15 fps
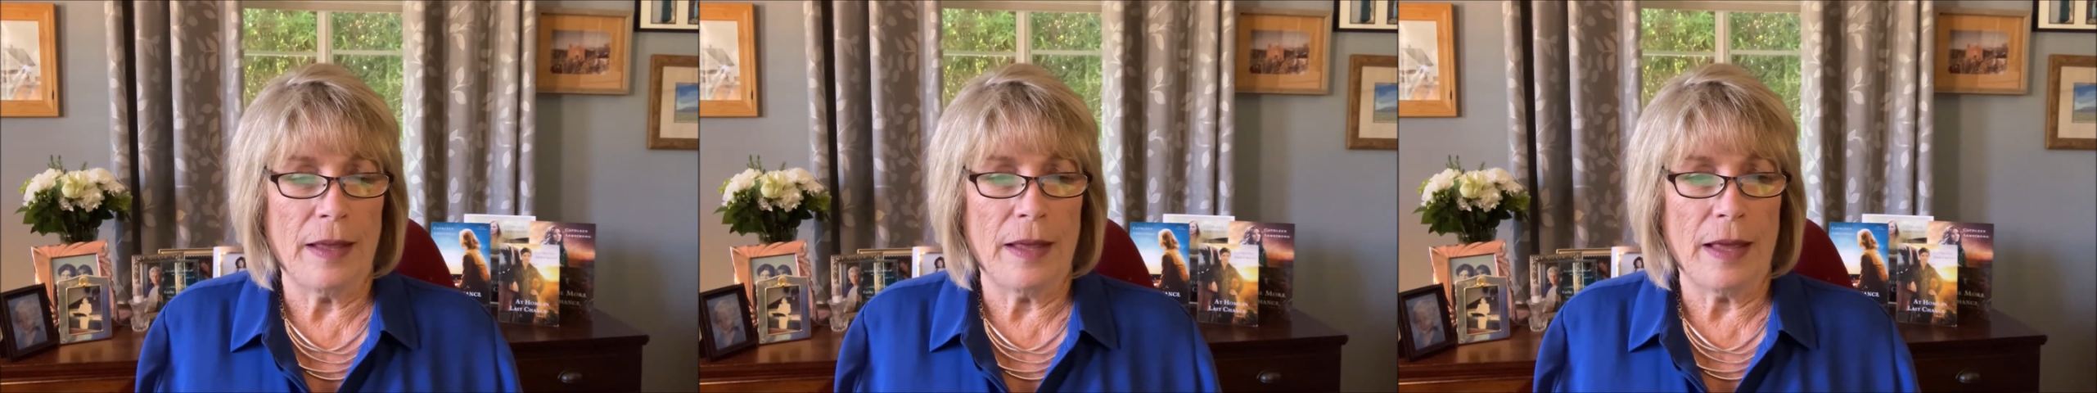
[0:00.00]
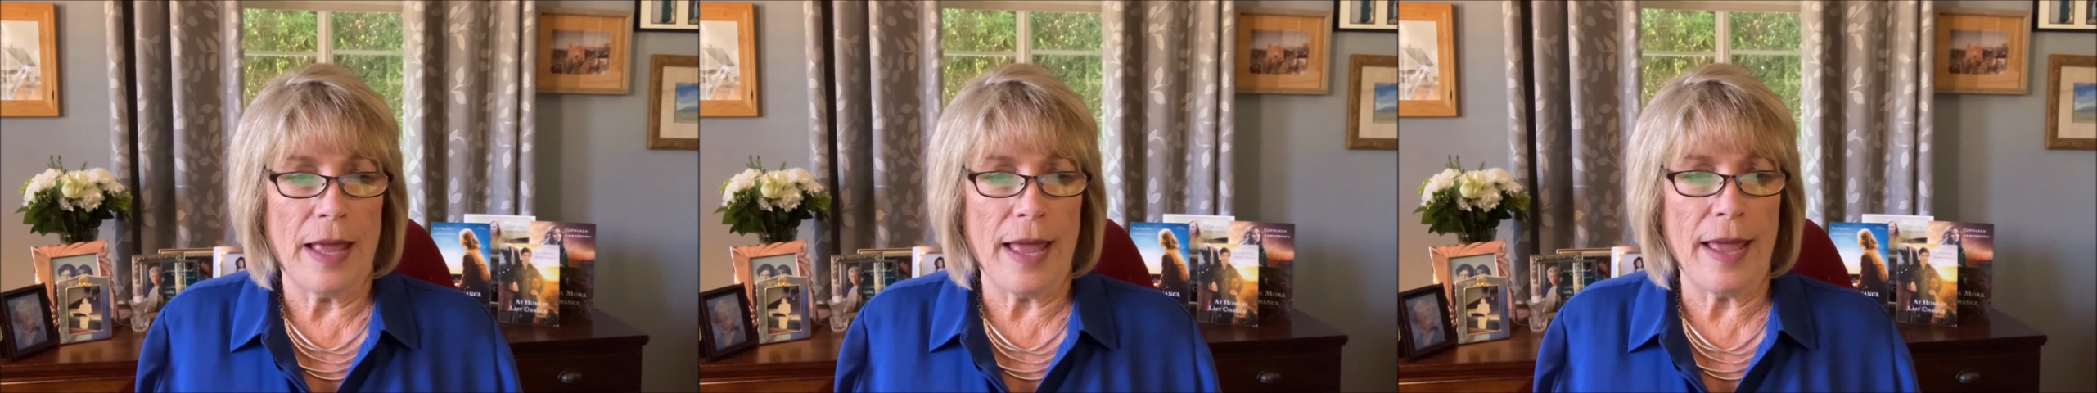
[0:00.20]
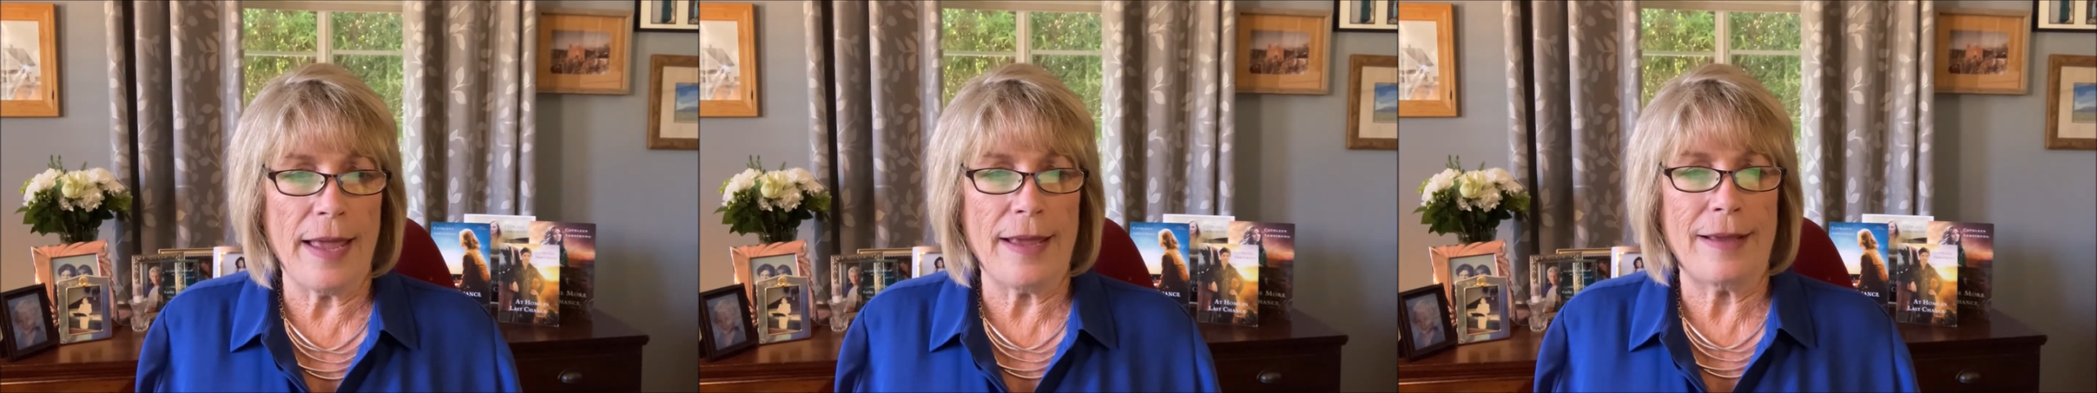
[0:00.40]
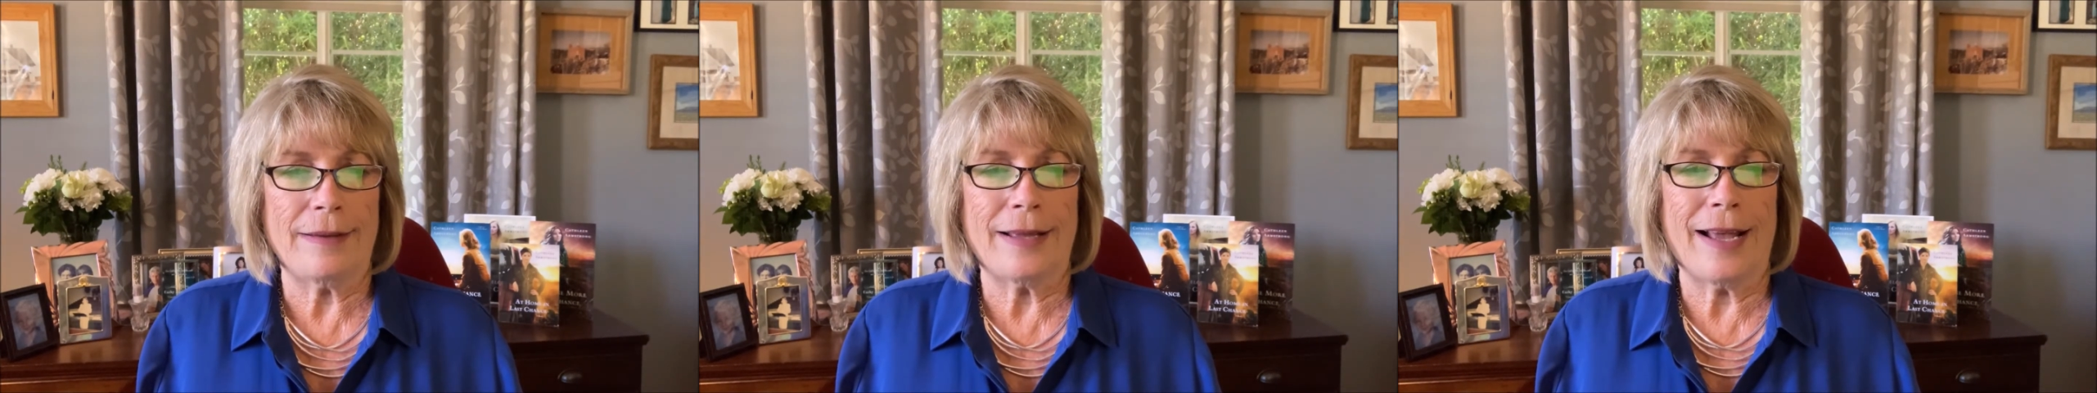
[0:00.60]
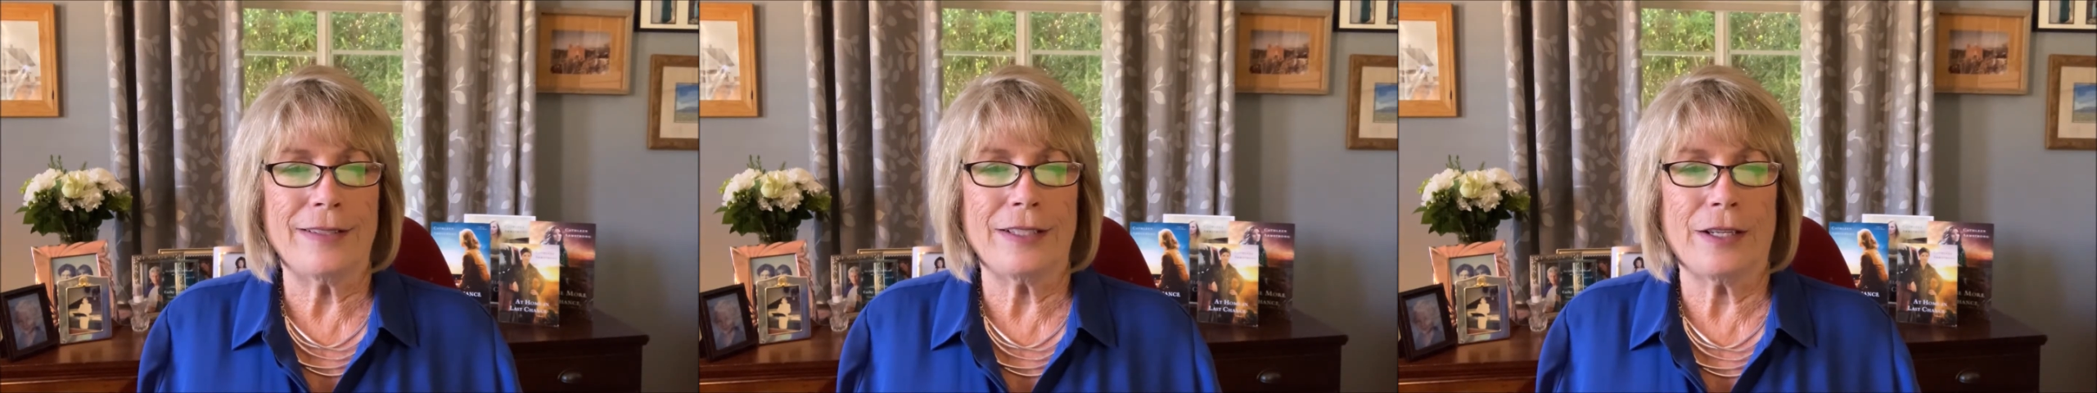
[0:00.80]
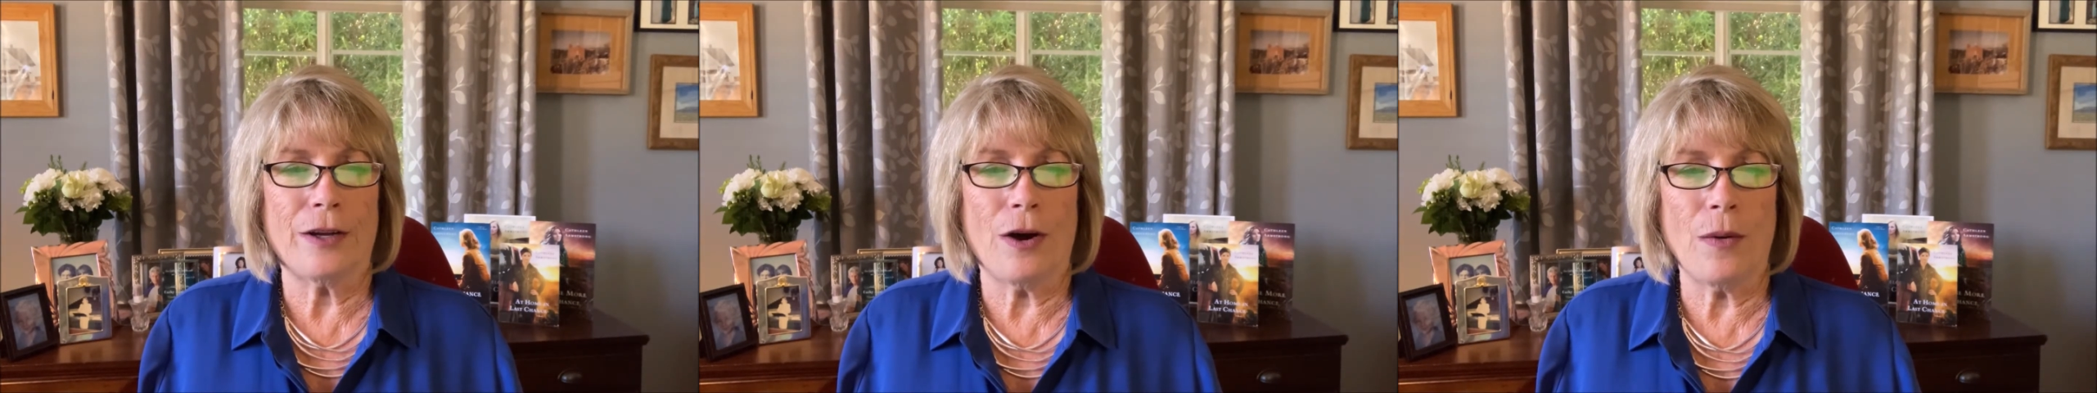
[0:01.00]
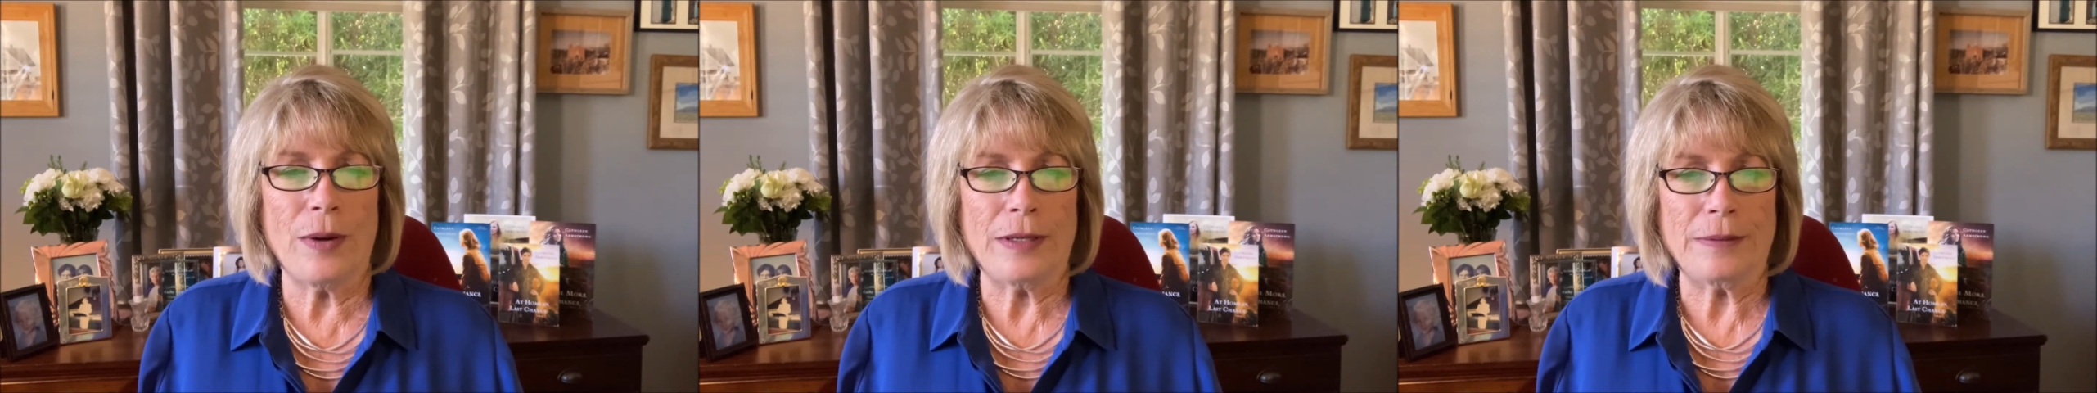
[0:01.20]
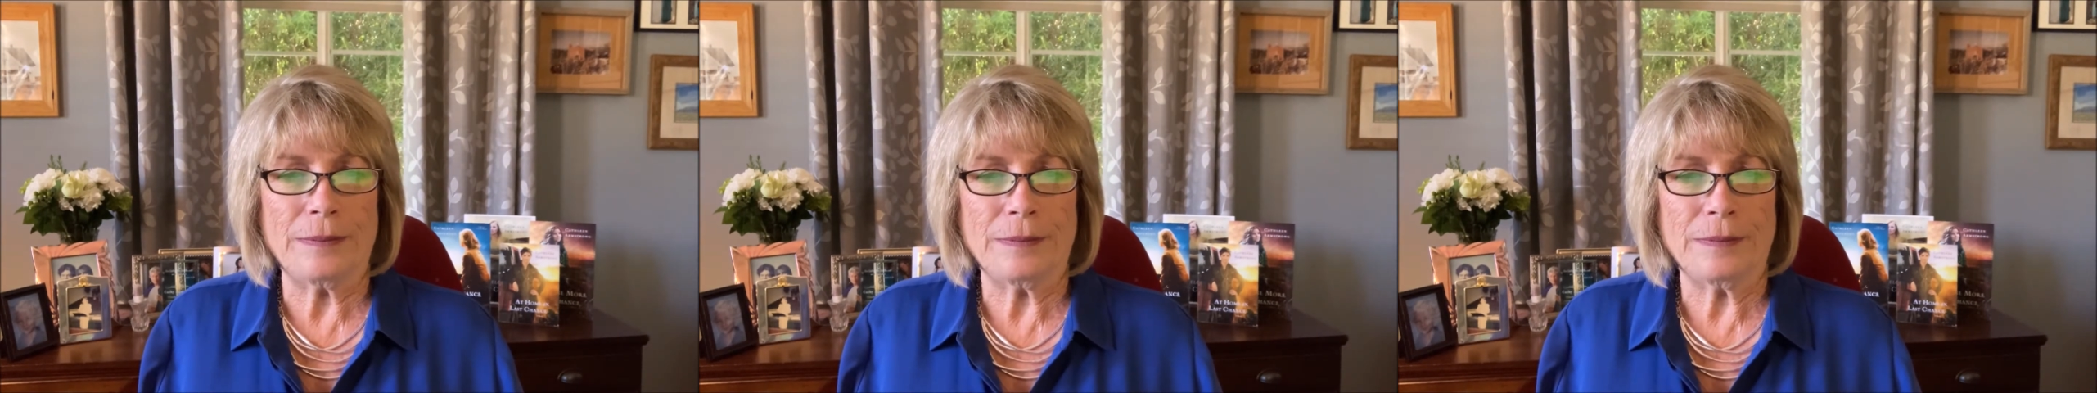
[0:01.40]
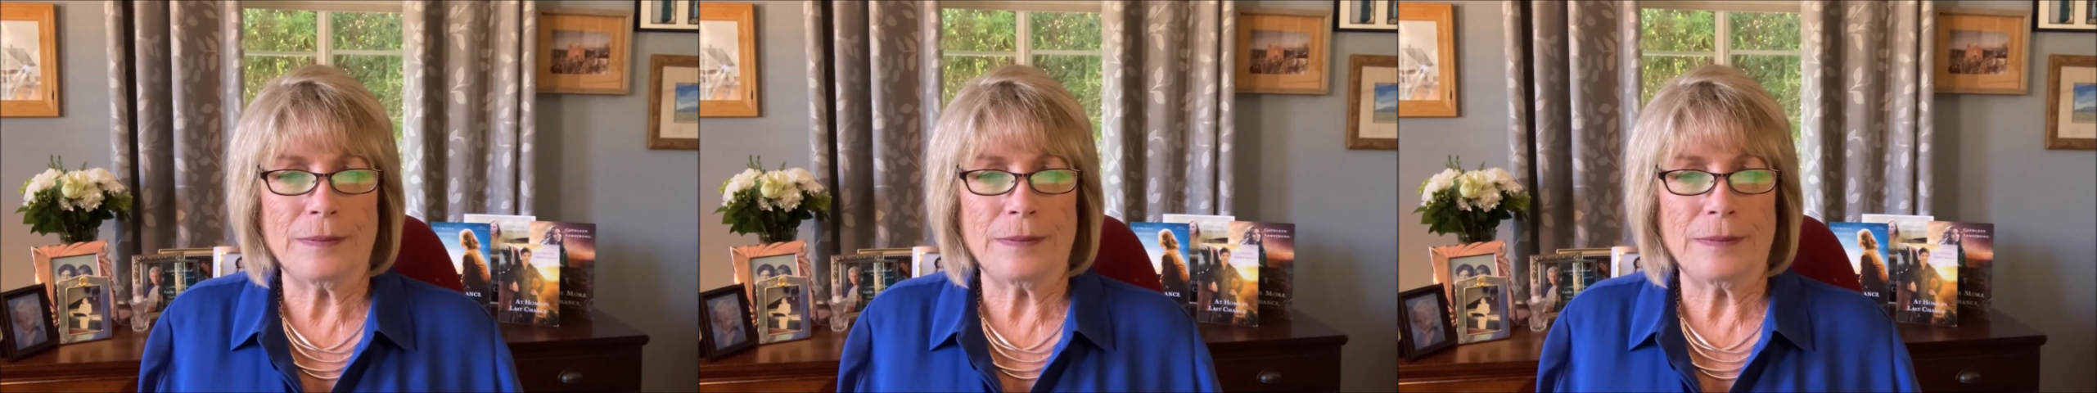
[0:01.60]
Hey, how's it going?